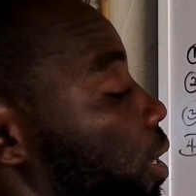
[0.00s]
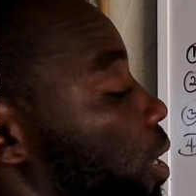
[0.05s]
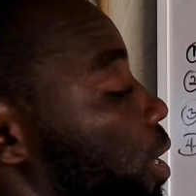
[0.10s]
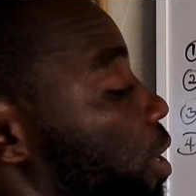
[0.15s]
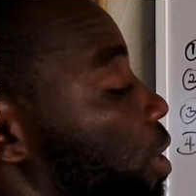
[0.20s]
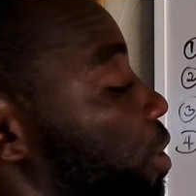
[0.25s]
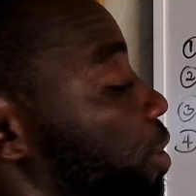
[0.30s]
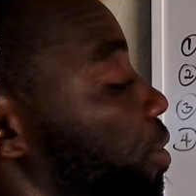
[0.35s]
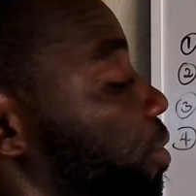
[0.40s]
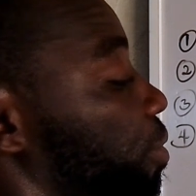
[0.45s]

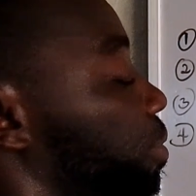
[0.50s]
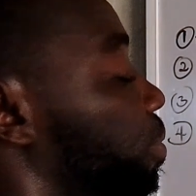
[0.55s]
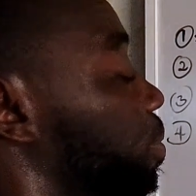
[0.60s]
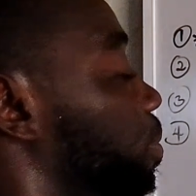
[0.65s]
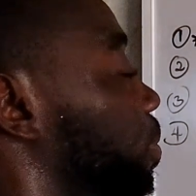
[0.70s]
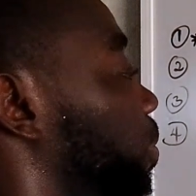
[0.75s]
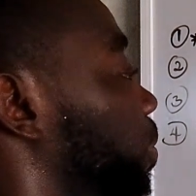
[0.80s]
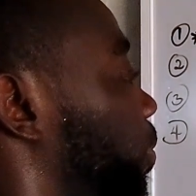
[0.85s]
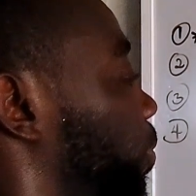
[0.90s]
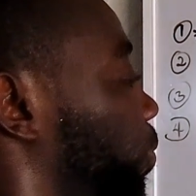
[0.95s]
A
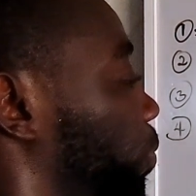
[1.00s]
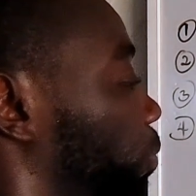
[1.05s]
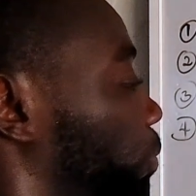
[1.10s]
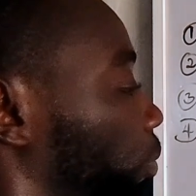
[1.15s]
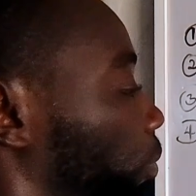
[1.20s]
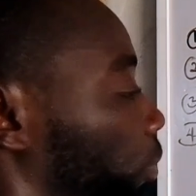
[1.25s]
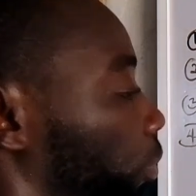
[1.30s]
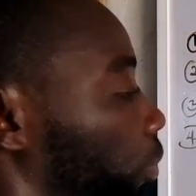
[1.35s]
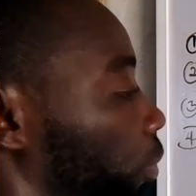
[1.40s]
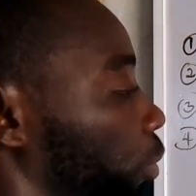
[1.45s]

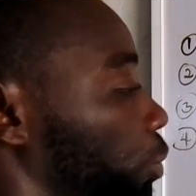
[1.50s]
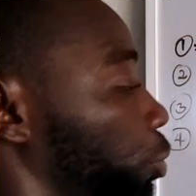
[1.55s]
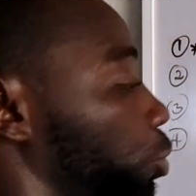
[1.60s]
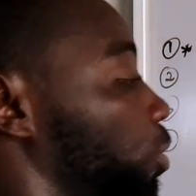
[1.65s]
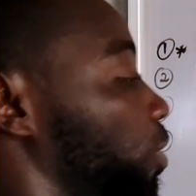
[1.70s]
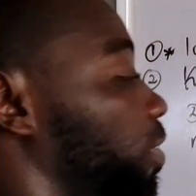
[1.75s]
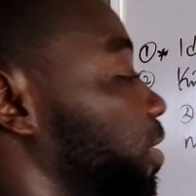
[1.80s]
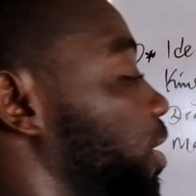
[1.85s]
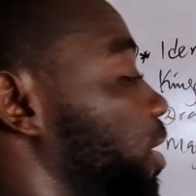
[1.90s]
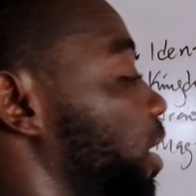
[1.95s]

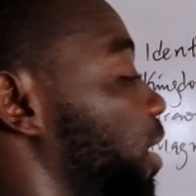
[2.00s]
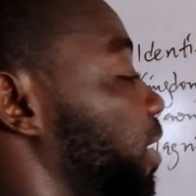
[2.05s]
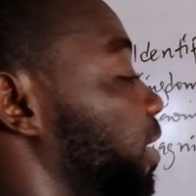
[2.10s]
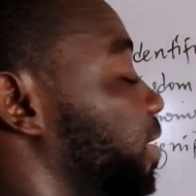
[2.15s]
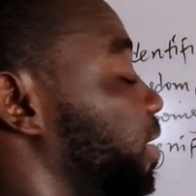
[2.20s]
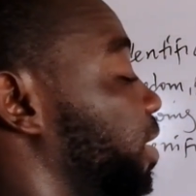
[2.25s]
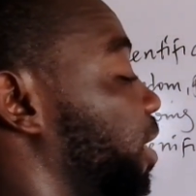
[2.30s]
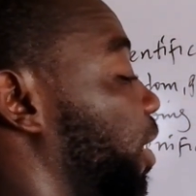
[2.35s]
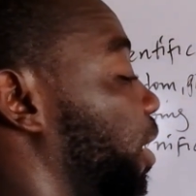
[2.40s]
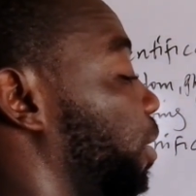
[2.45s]
using a
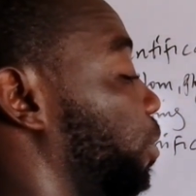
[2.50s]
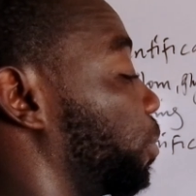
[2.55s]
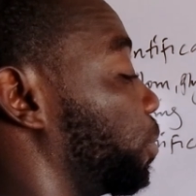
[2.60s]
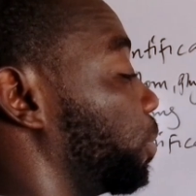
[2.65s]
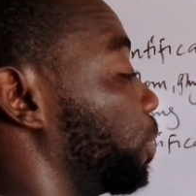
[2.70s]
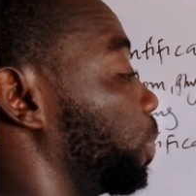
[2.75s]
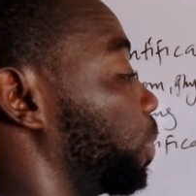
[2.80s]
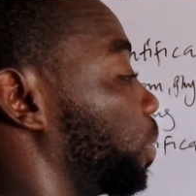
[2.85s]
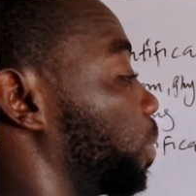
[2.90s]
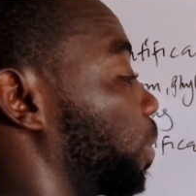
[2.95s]

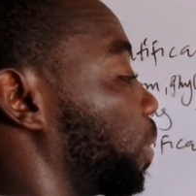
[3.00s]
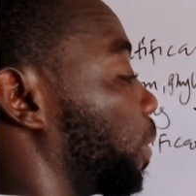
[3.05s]
scale